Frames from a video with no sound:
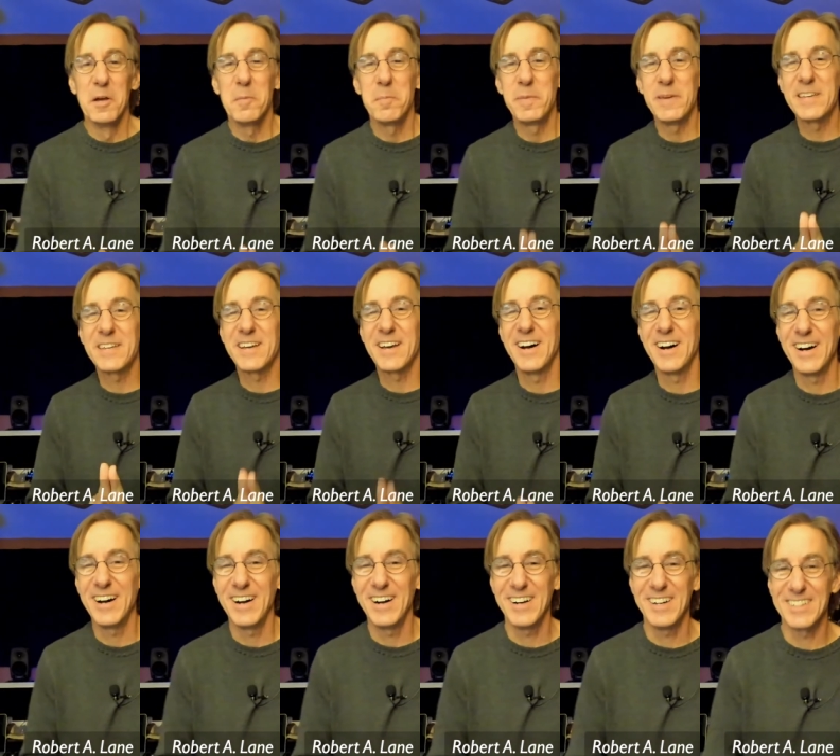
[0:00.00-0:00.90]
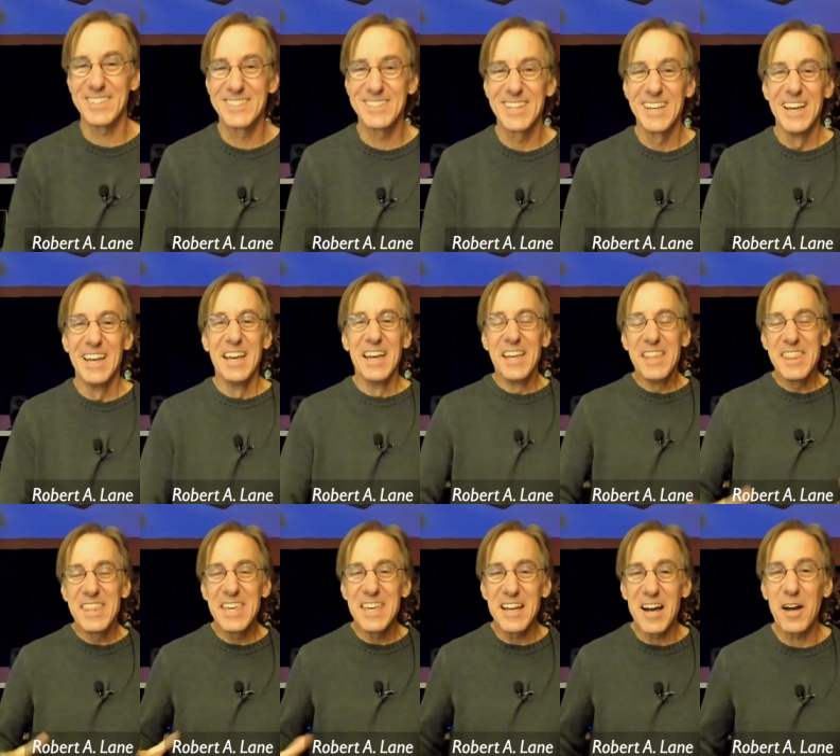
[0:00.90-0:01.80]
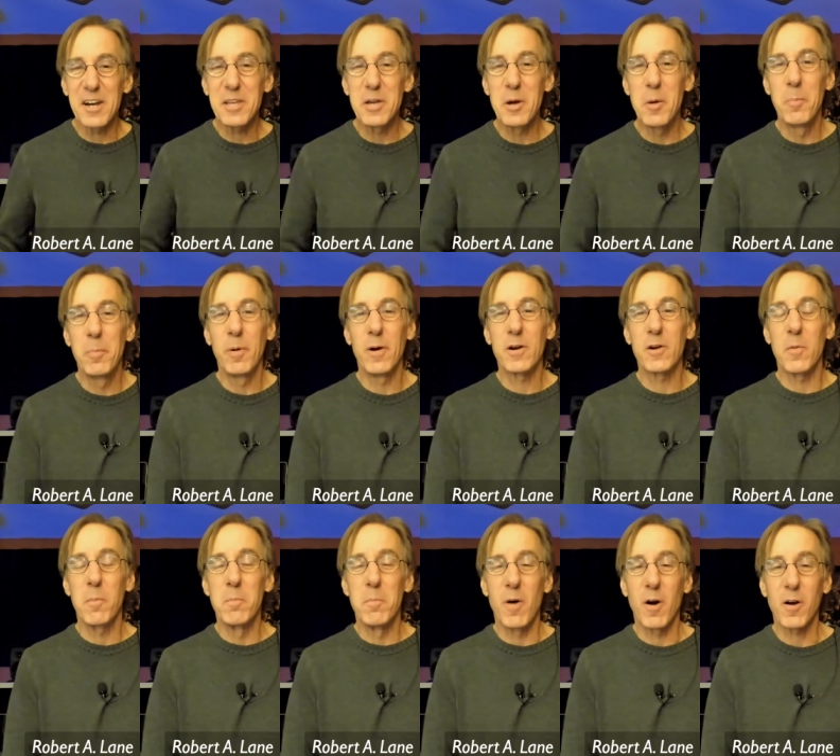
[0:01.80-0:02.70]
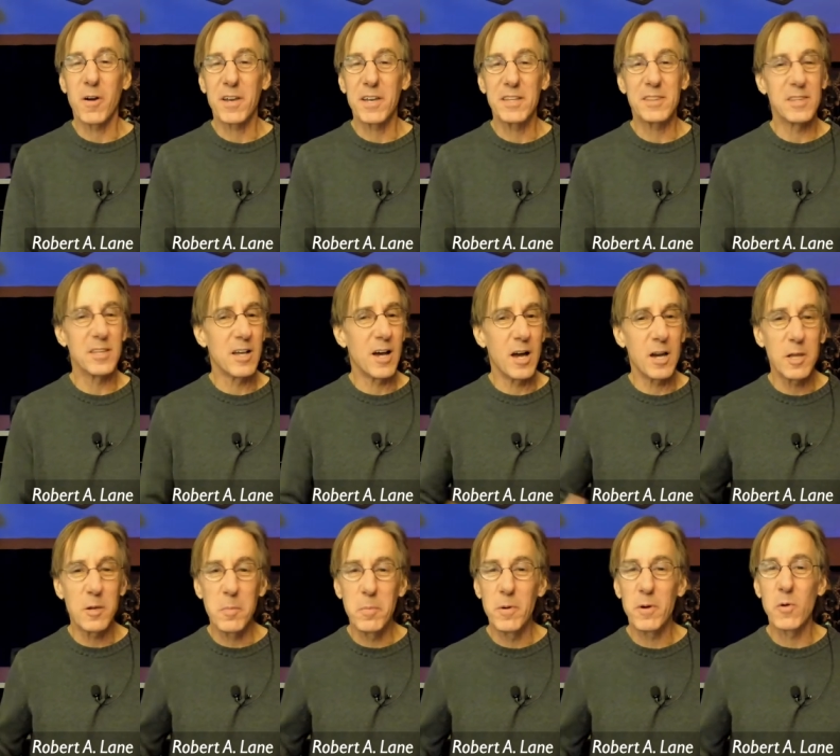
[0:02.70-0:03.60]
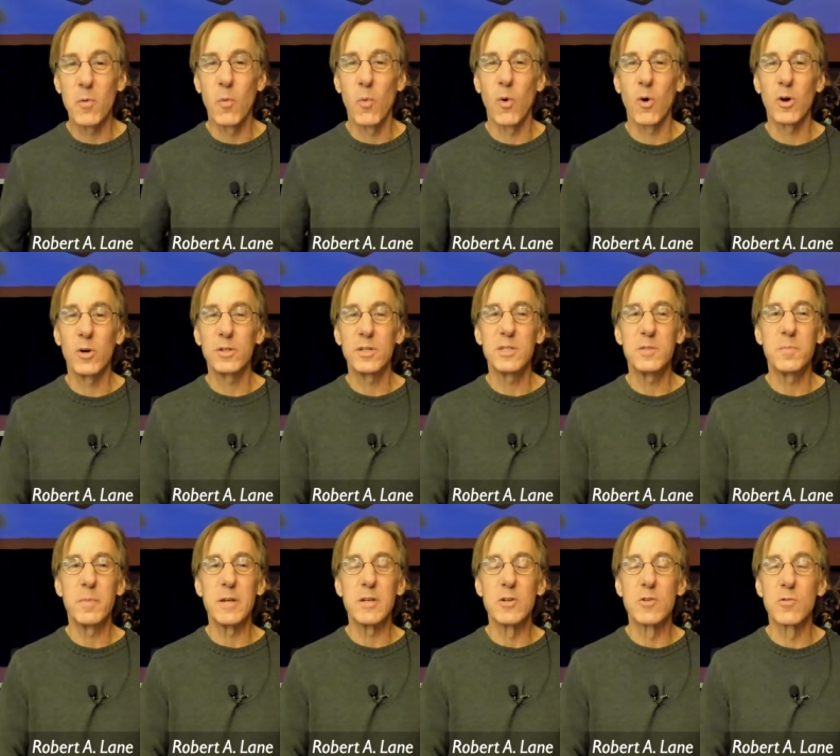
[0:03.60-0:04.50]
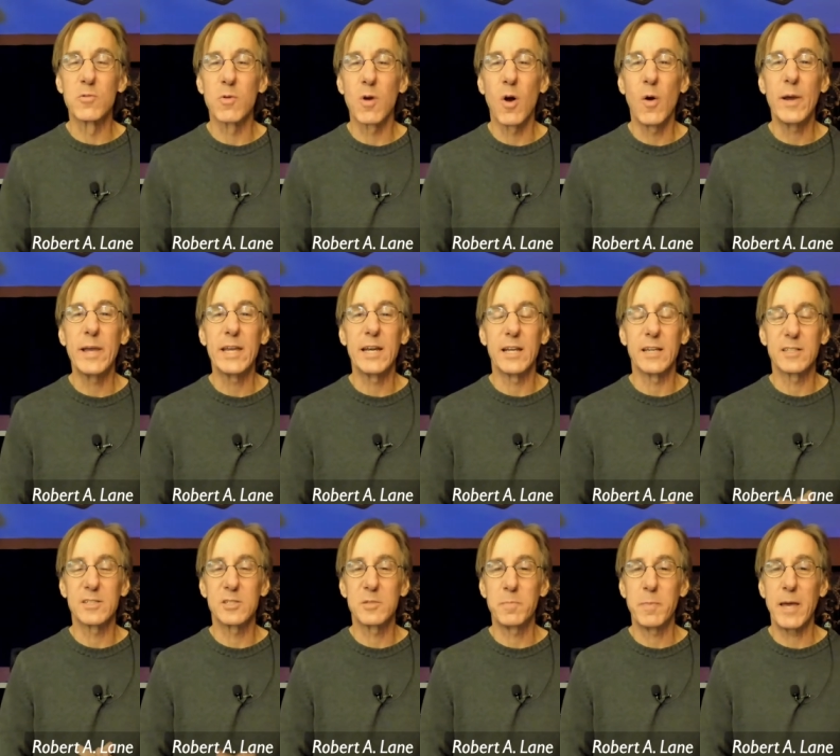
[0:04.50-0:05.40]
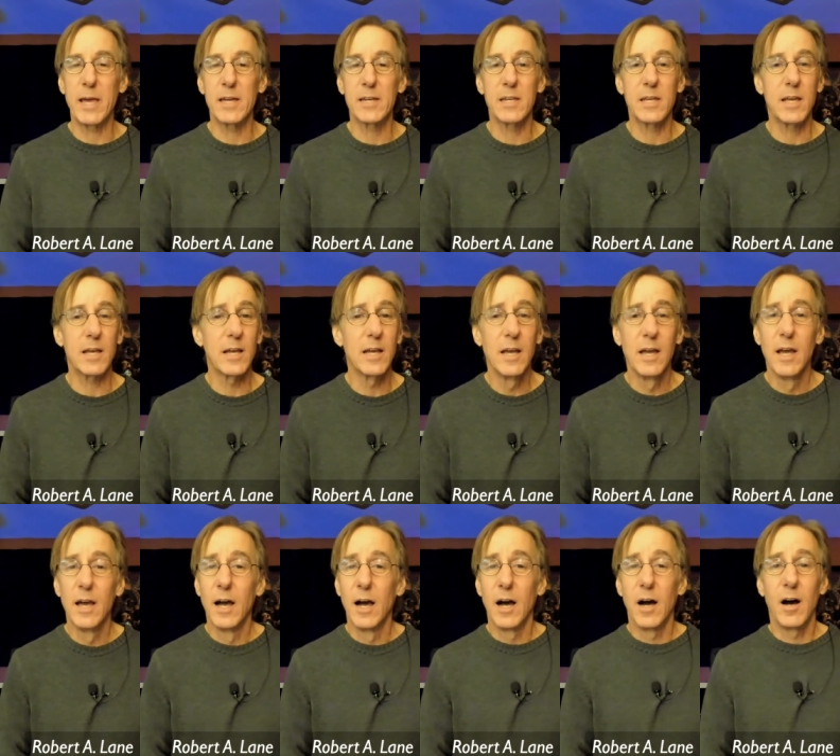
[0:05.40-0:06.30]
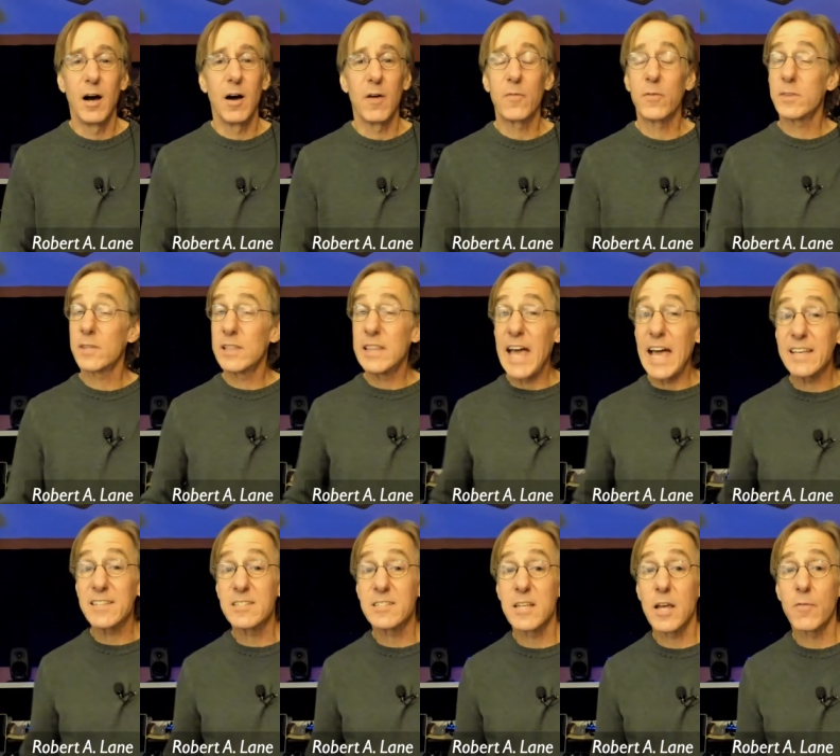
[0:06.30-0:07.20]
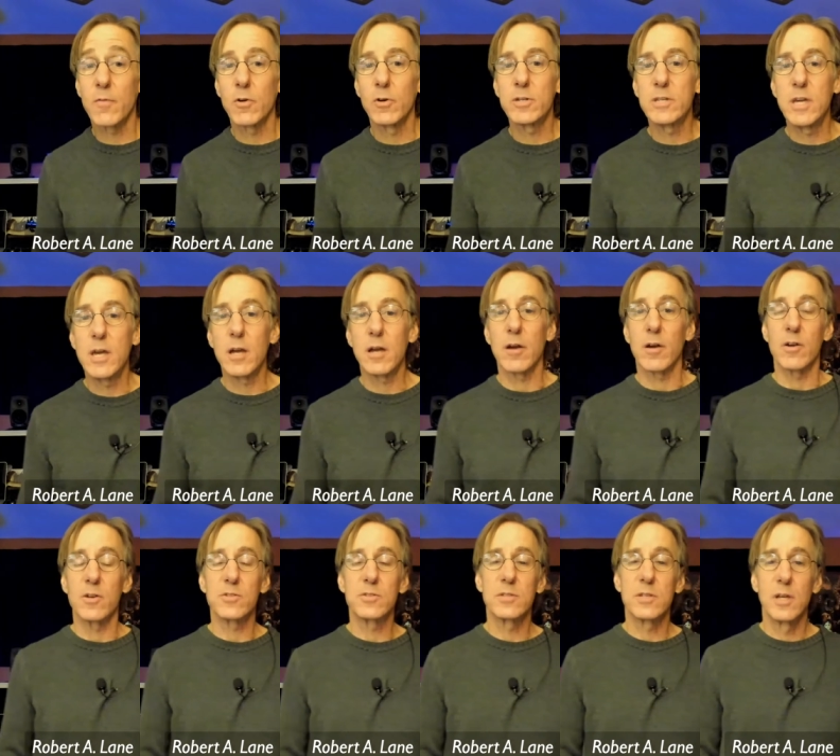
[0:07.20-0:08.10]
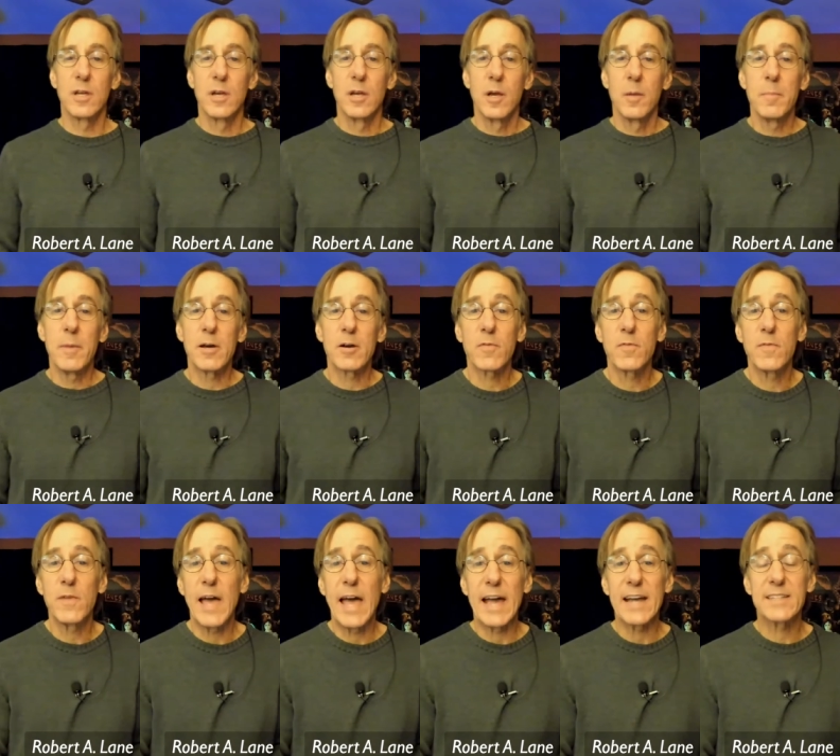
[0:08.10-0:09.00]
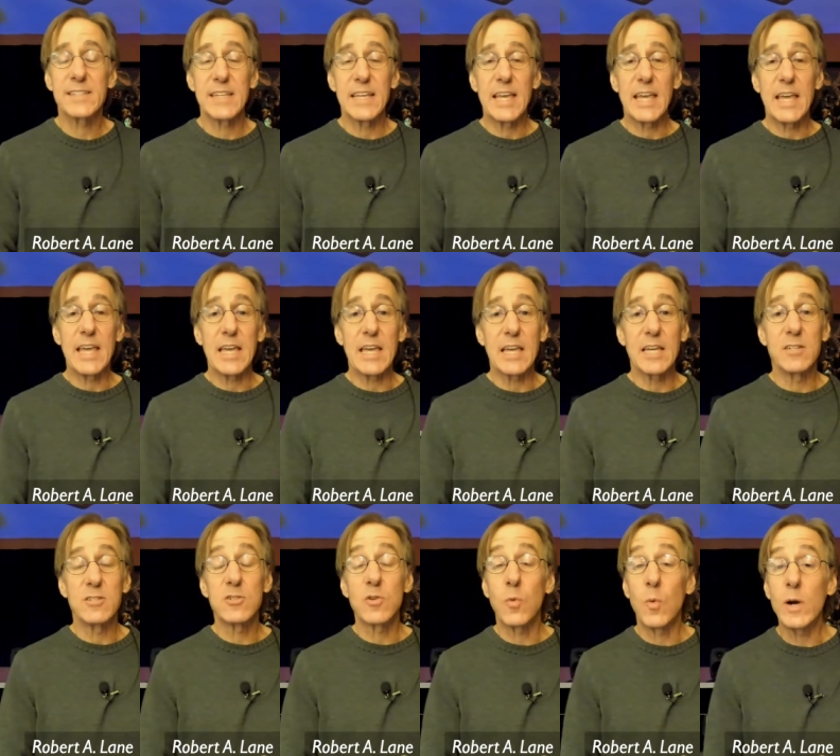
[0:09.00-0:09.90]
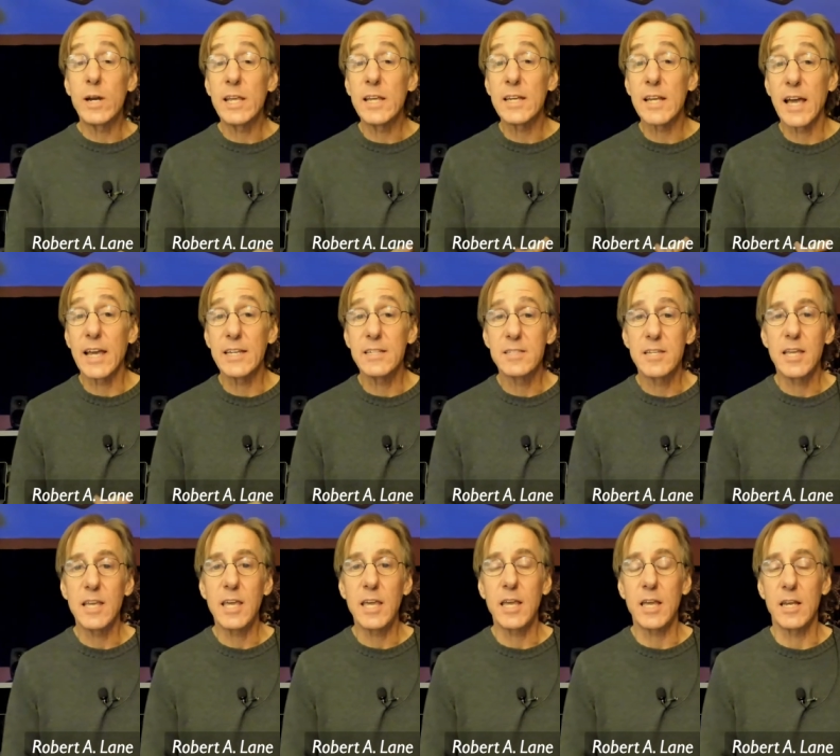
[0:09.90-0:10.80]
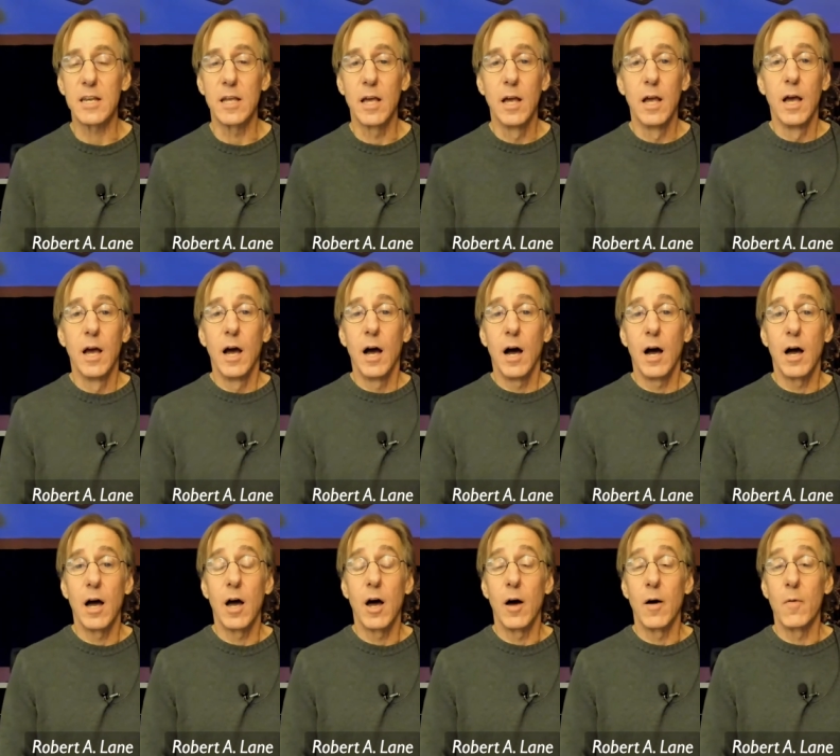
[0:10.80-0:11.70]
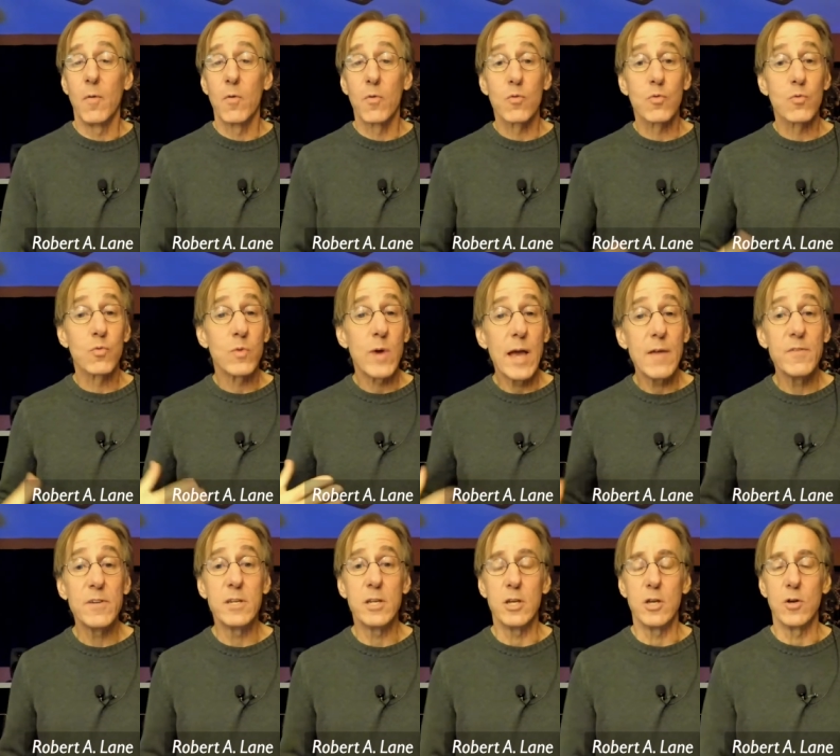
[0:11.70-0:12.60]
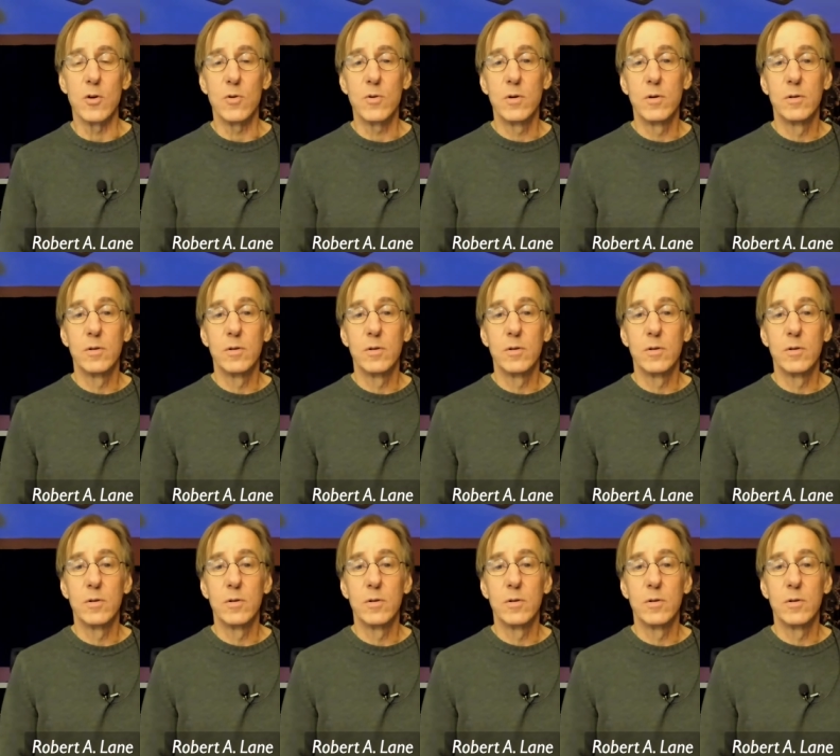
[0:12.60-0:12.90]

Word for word: because the audiobook market, the audiobook world has been growing and expanding uh, for the last several years. Matter of fact, in 2019, uh, revenue